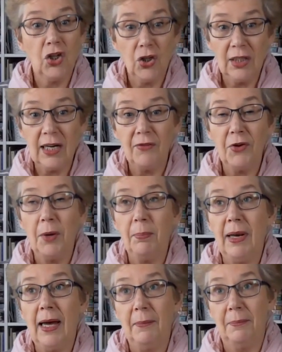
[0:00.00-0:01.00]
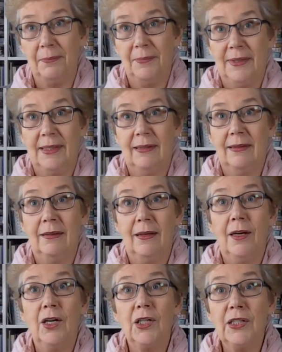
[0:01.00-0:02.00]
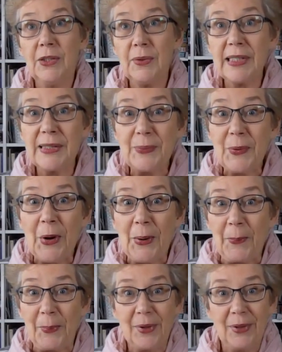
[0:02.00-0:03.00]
you'd love her plums. Do a swap.